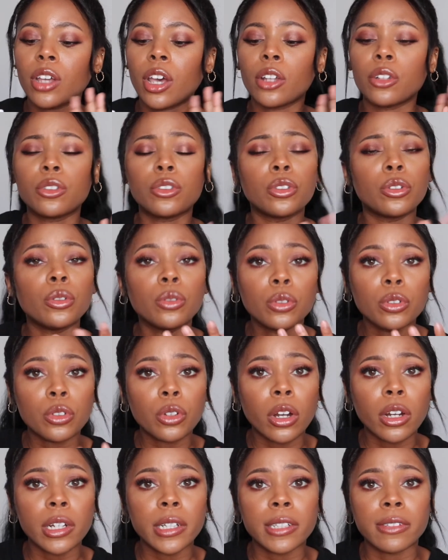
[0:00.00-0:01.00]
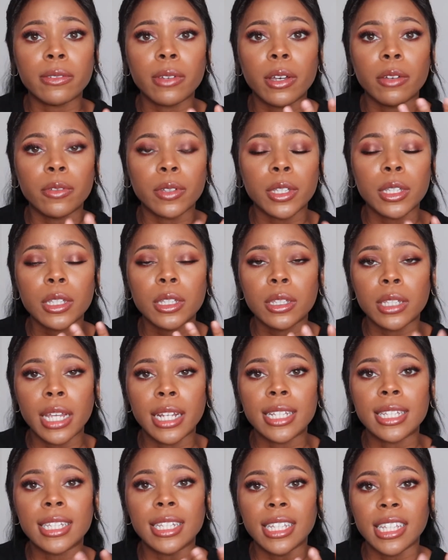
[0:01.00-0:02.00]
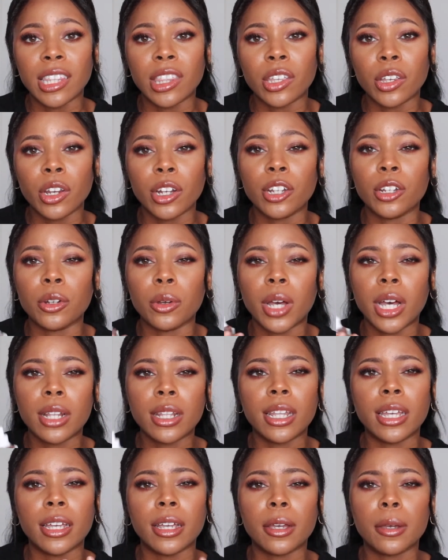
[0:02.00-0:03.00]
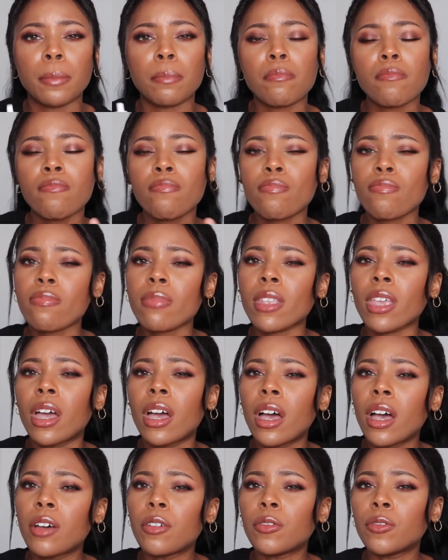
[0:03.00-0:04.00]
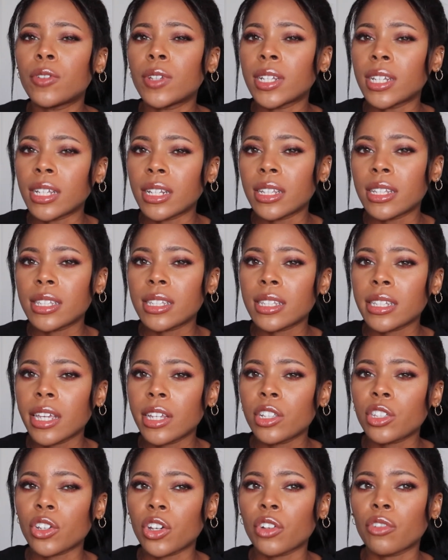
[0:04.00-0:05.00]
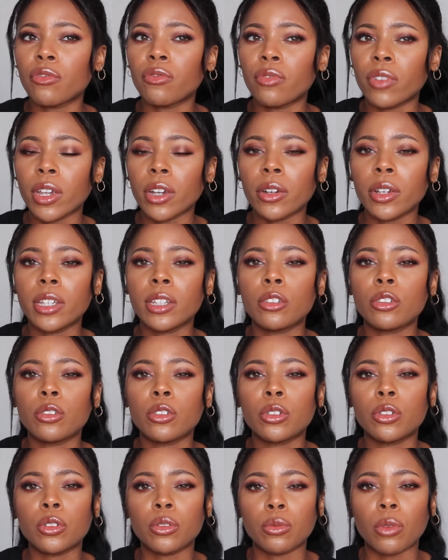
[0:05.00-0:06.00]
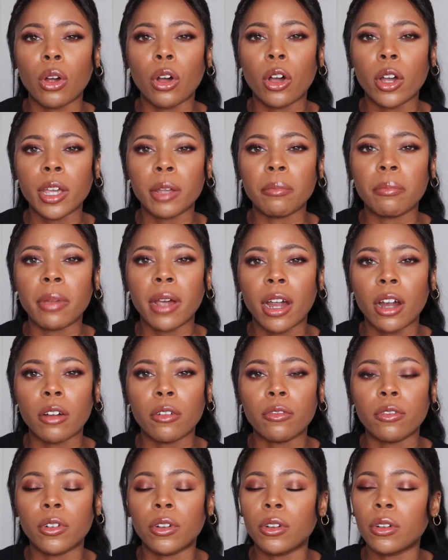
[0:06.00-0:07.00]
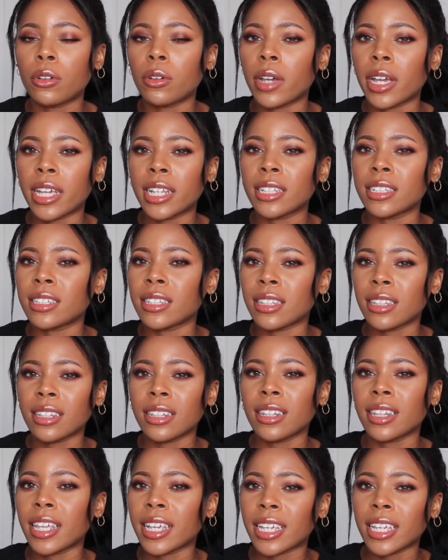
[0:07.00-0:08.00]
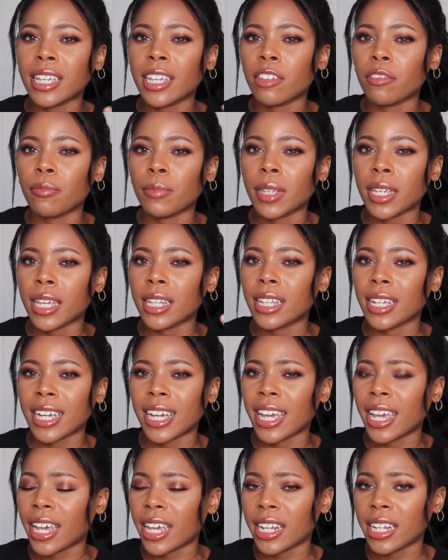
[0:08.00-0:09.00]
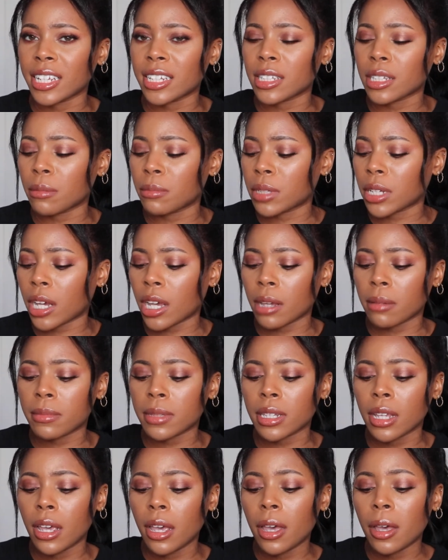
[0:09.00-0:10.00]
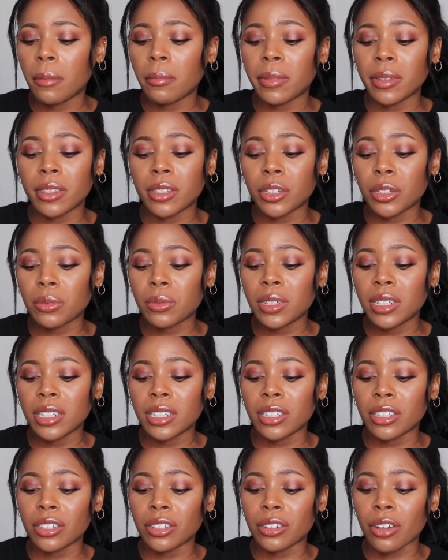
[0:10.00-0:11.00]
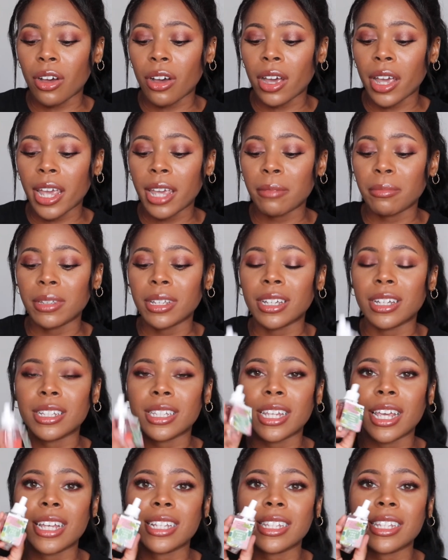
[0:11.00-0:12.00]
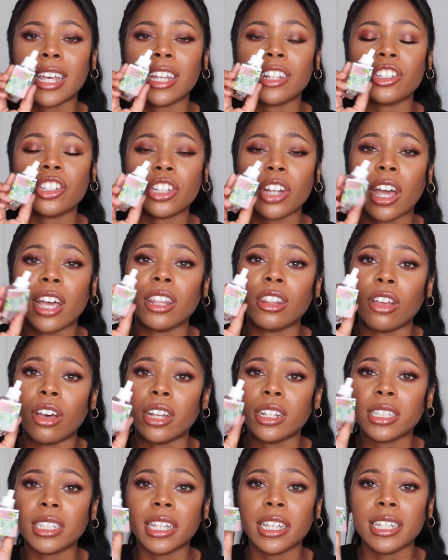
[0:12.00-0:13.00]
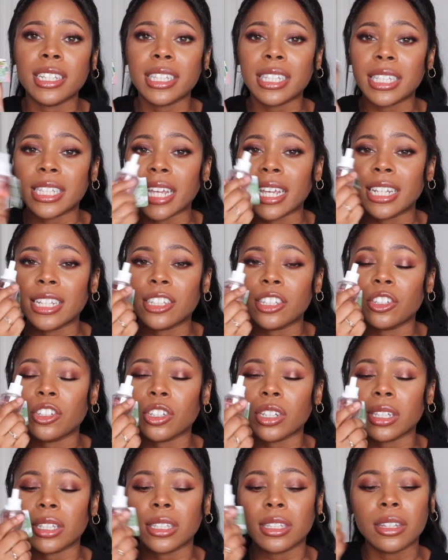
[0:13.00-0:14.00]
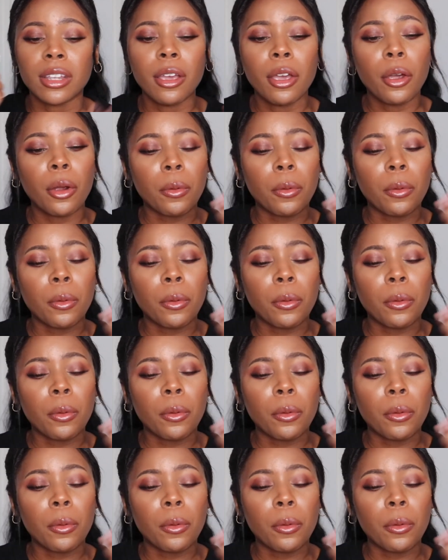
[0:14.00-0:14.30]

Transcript: not too strong of a scent either. And you know how like vanilla scents are very strong and powerful and they can give me like a headache sometimes, but this one is not. And because it has that chai latte scent just